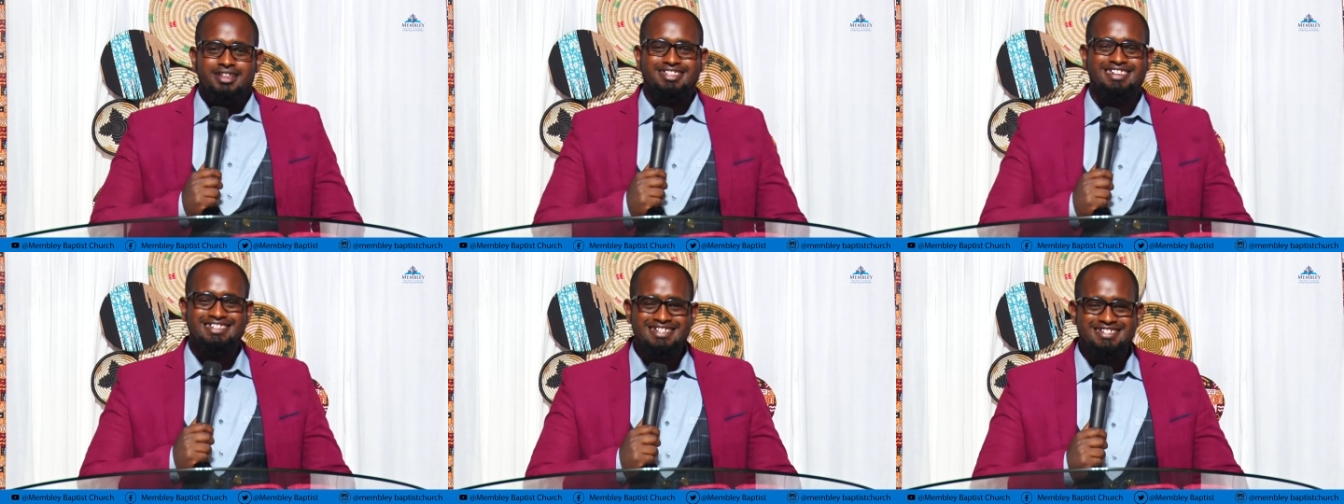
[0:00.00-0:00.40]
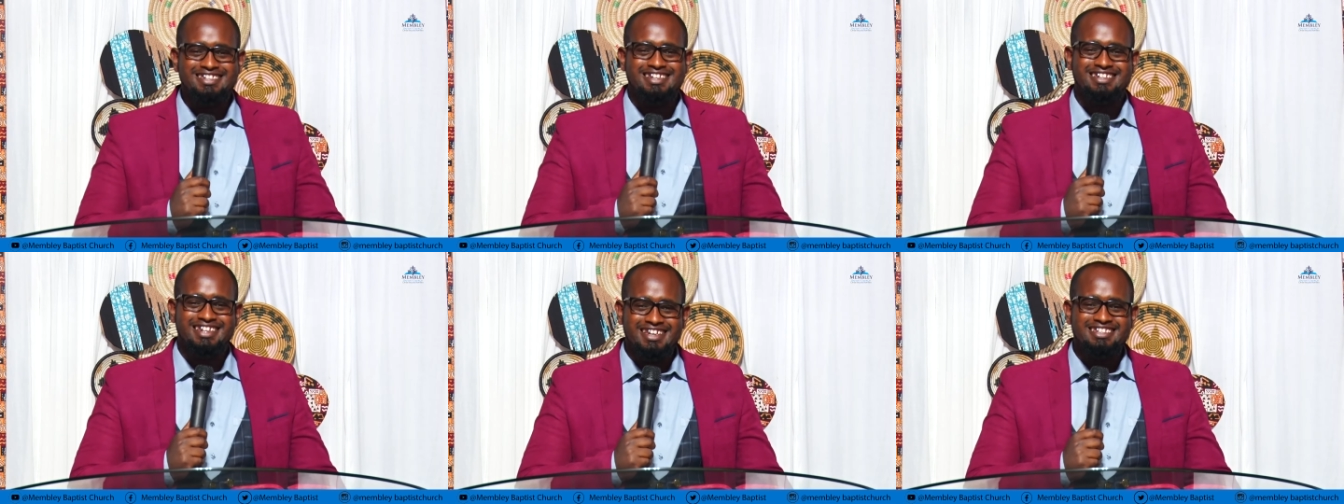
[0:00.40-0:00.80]
This is
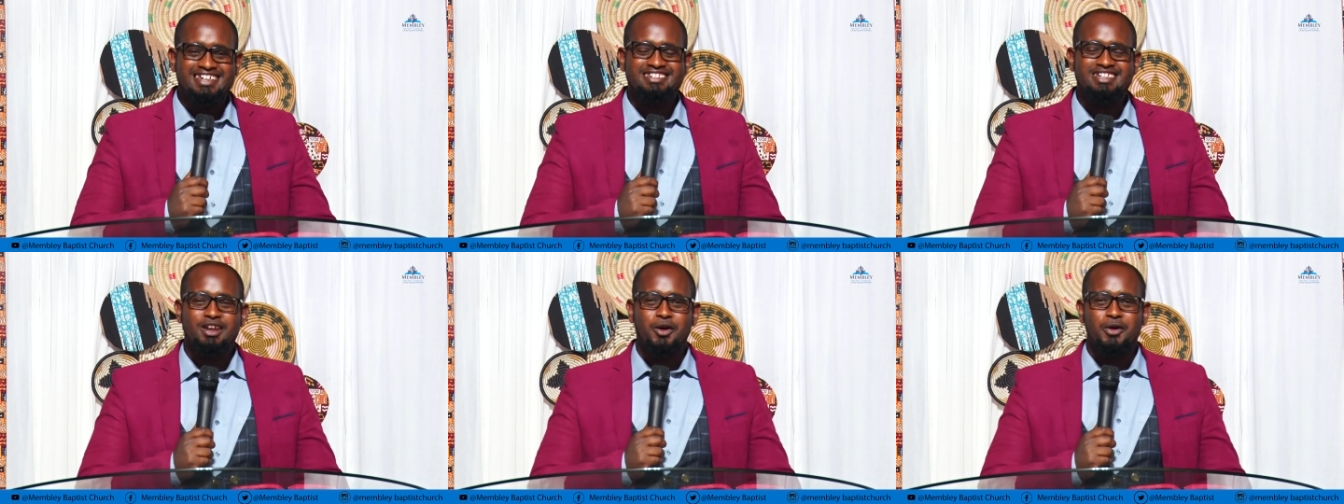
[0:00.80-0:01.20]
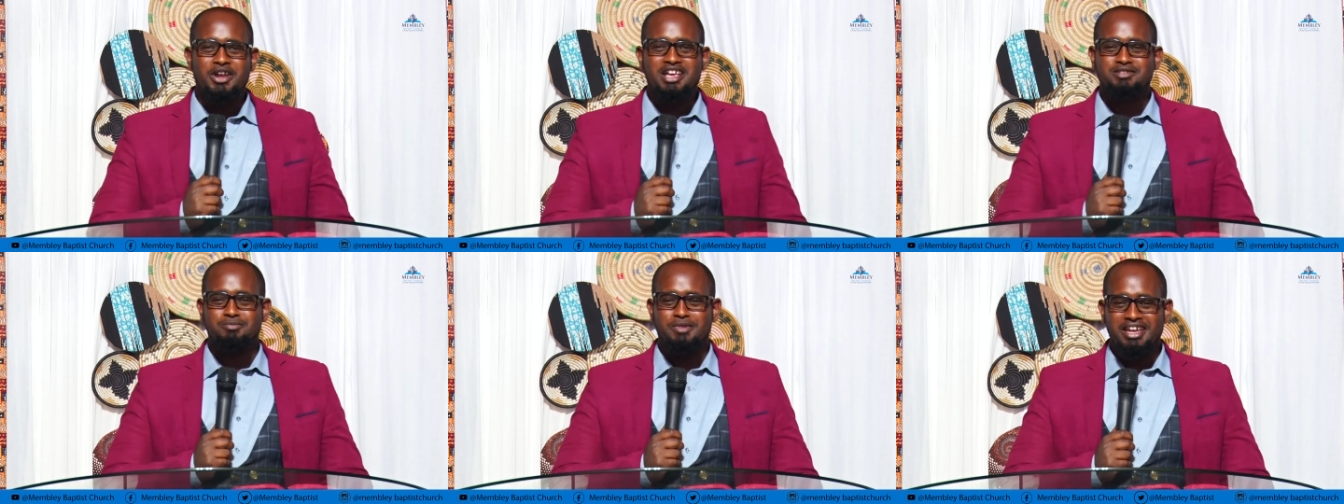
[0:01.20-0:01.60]
the day that the Lord
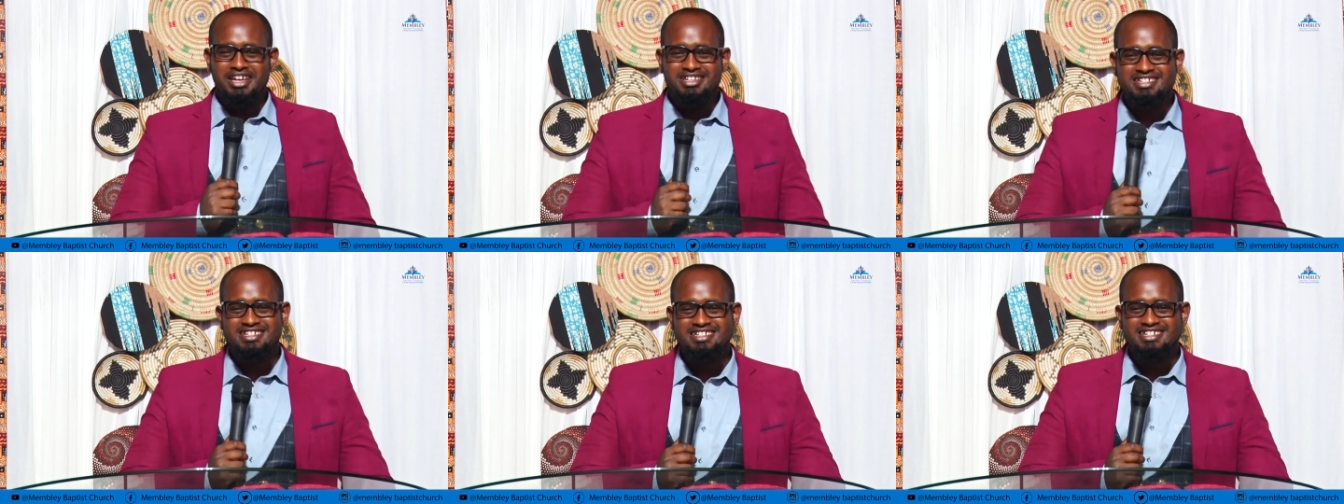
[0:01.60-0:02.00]
has made,